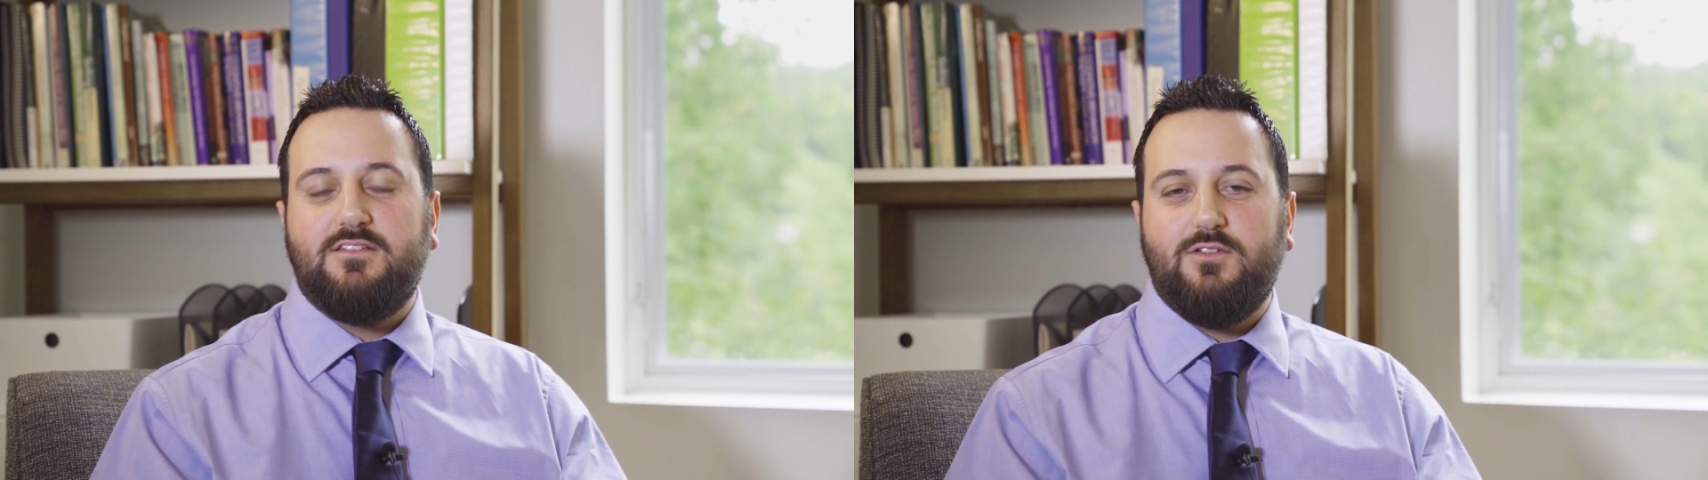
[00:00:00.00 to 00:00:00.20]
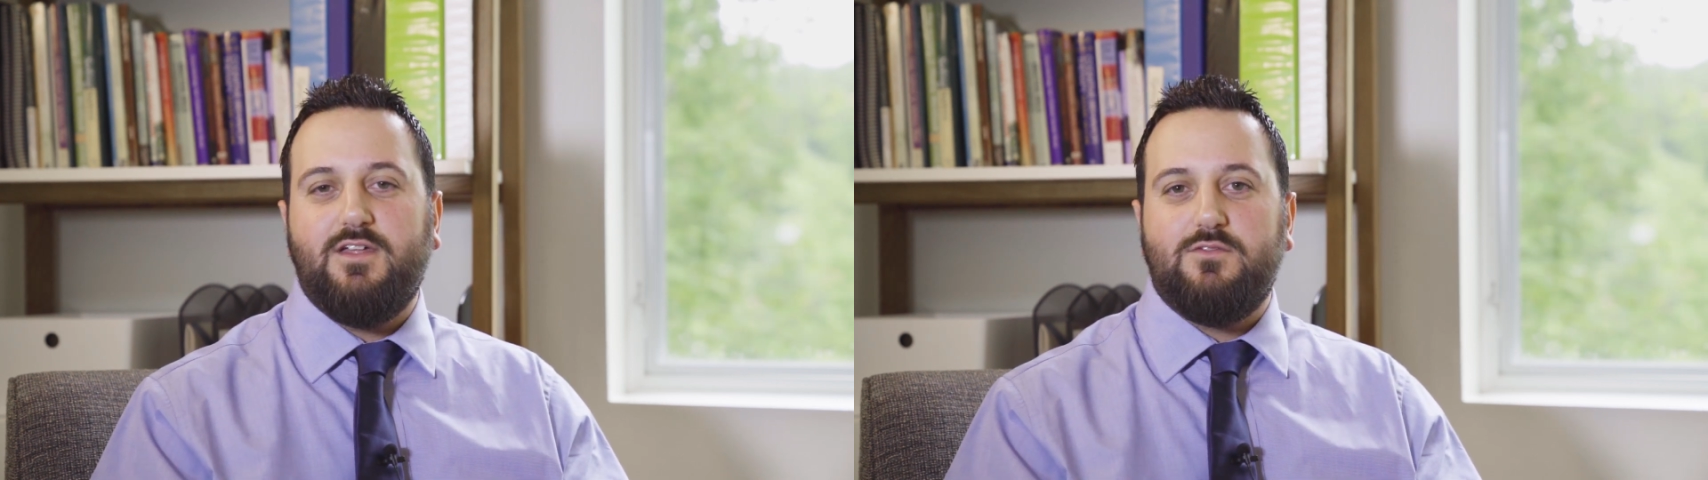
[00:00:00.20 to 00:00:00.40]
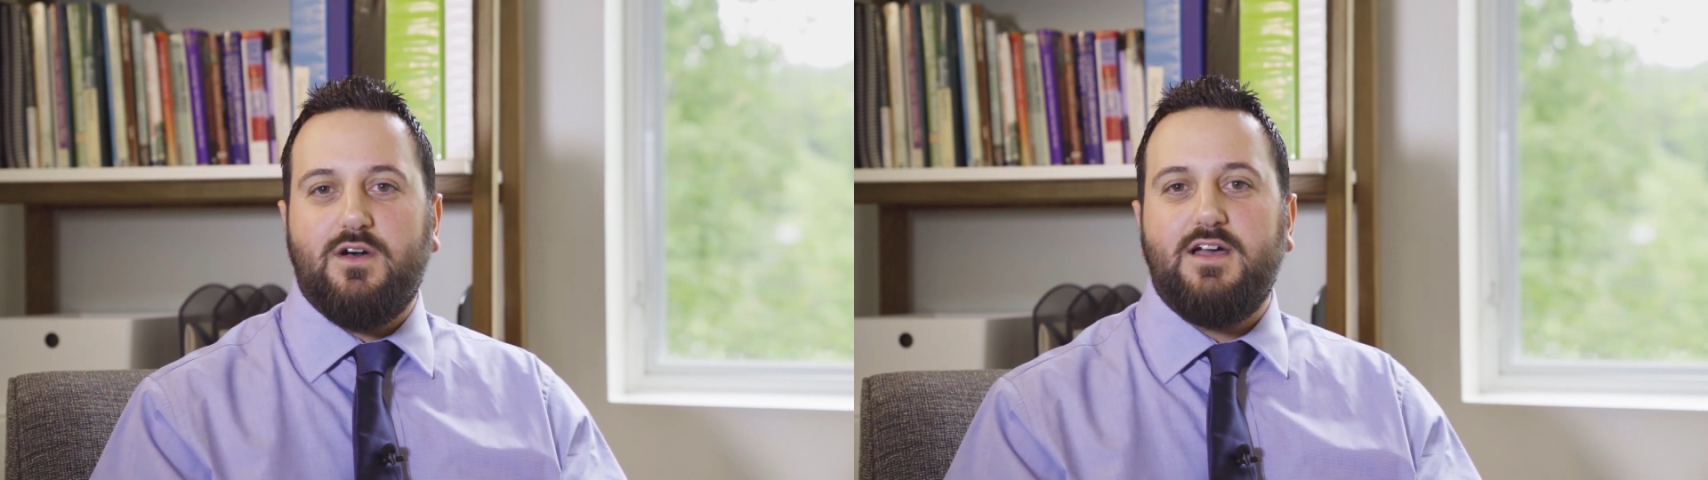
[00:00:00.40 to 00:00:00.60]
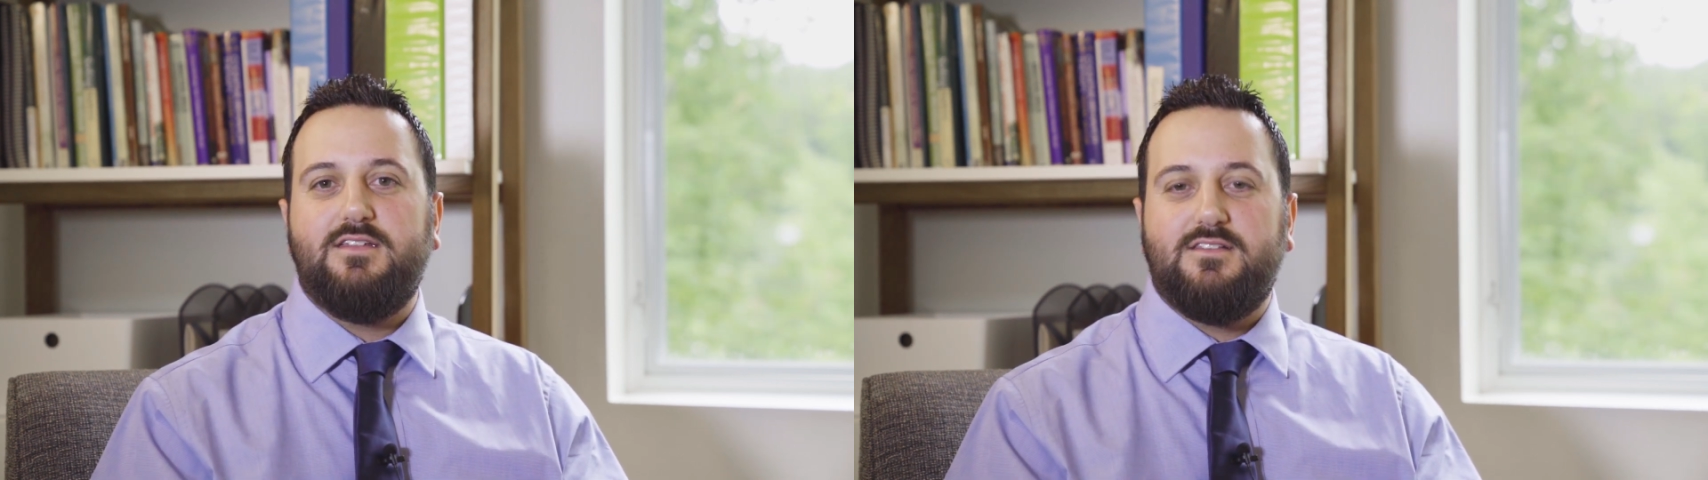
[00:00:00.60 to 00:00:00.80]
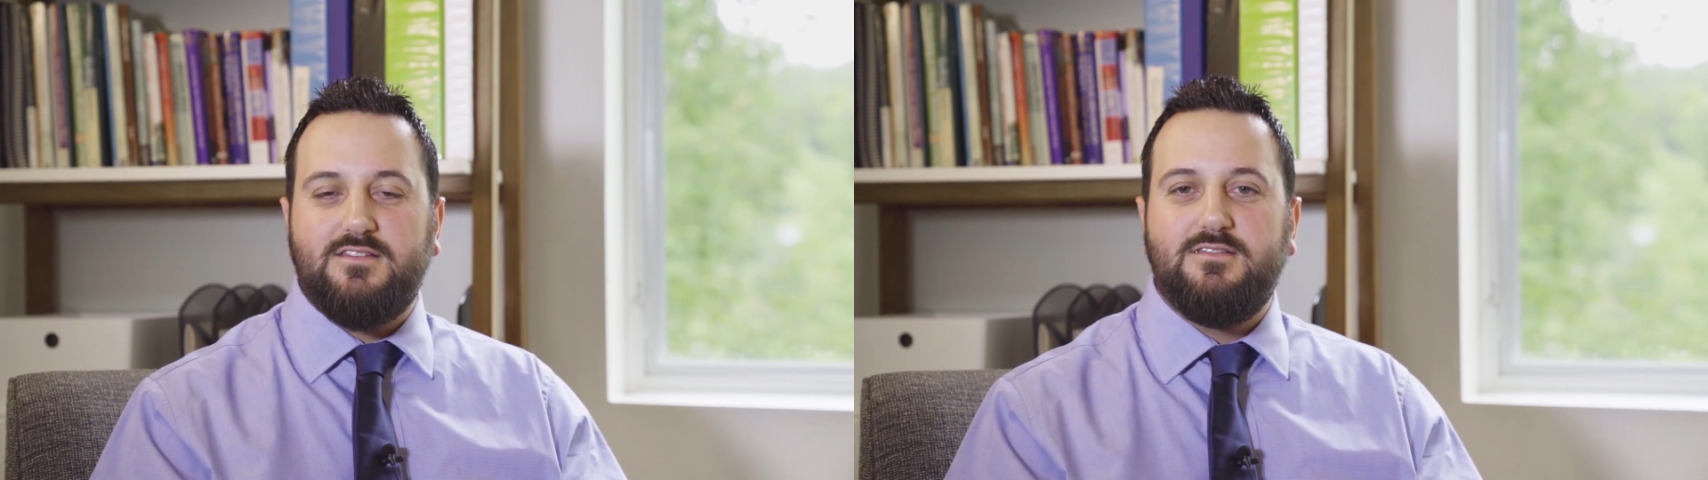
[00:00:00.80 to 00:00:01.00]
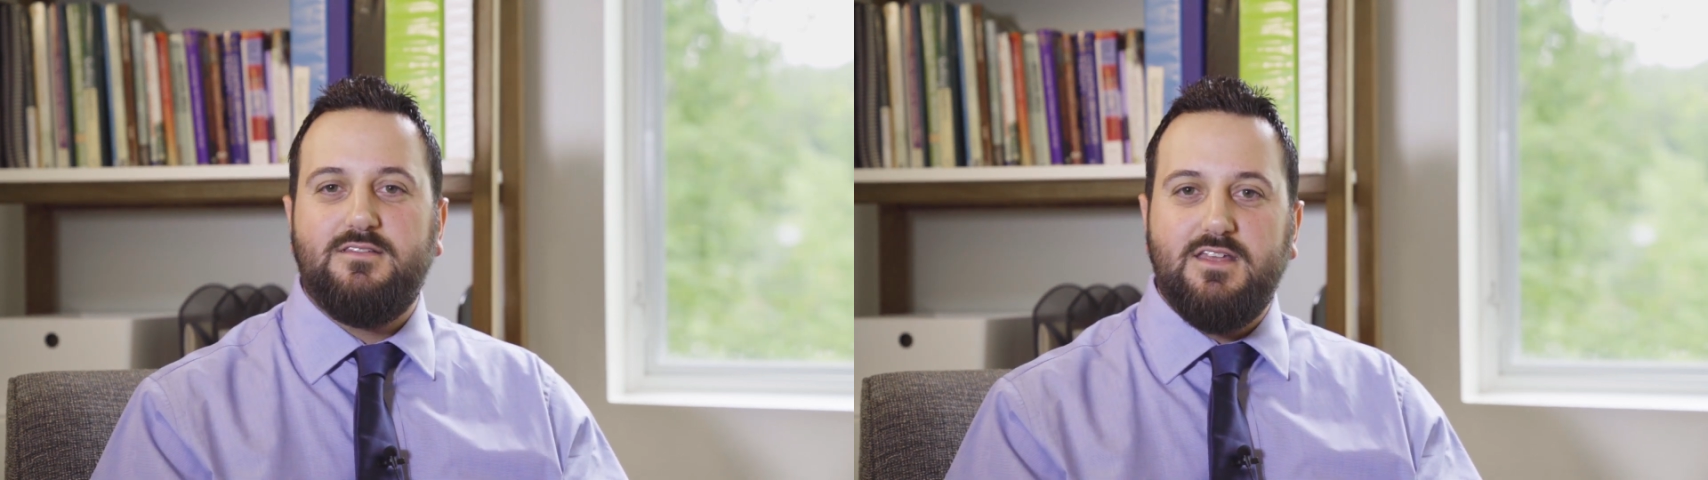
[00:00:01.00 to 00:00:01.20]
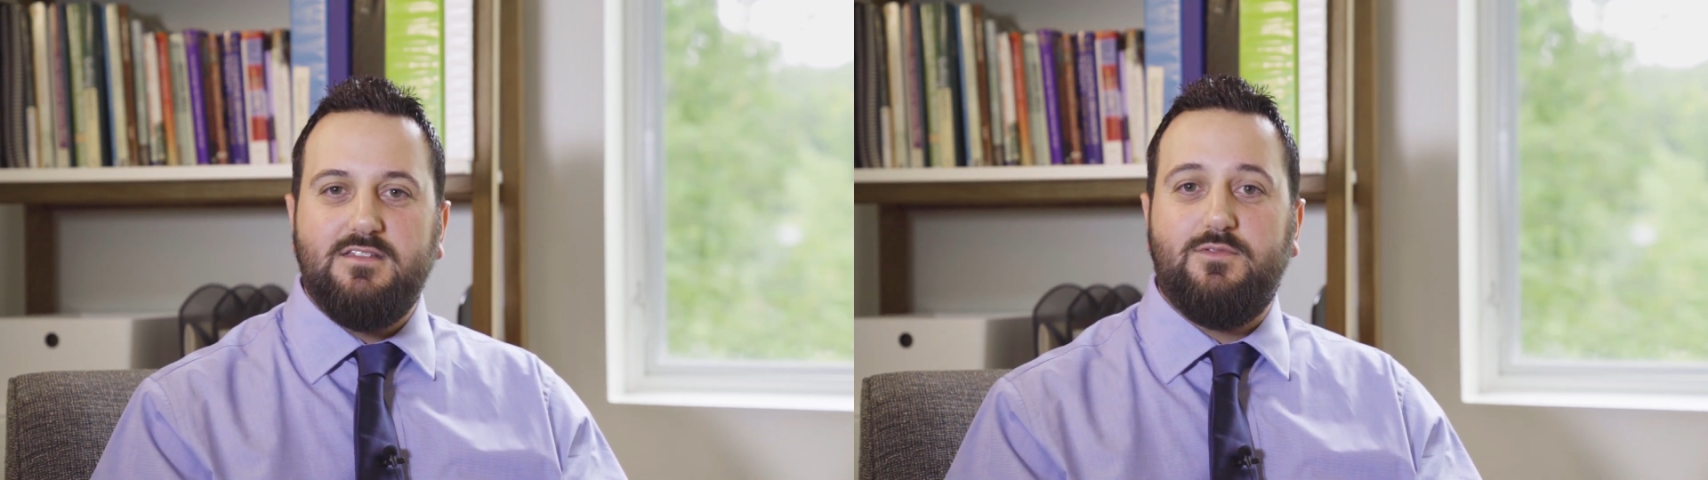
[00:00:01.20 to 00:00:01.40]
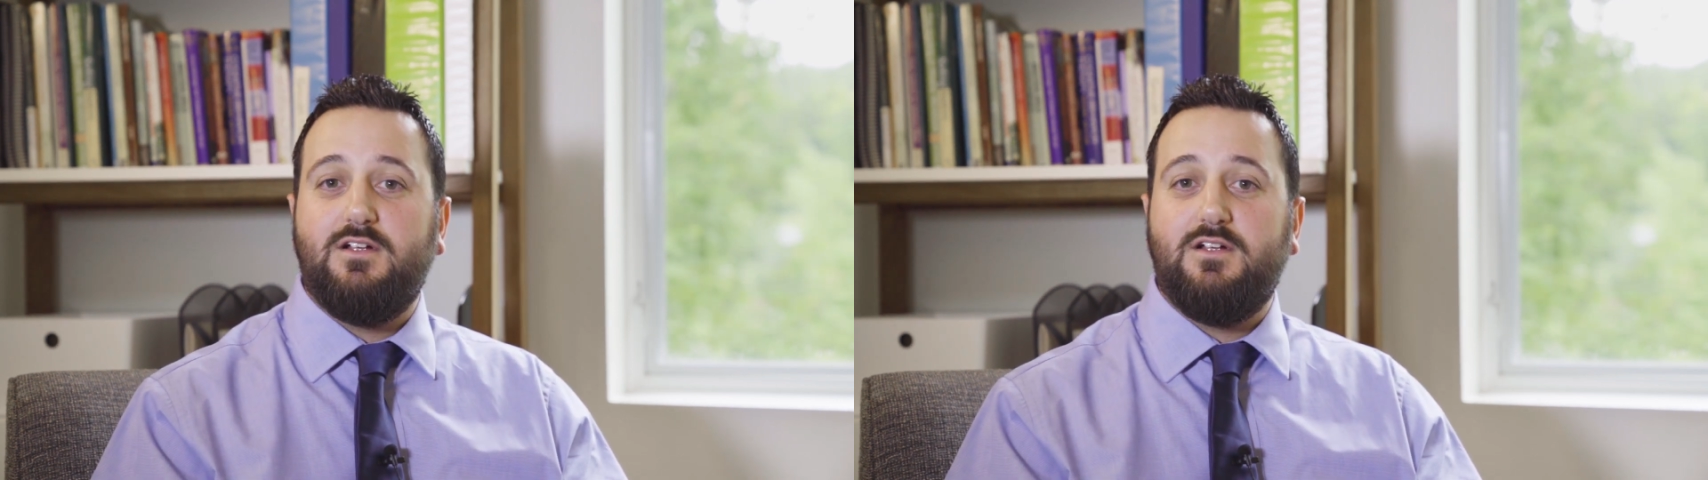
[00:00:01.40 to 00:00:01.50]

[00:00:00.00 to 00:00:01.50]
So that's why it's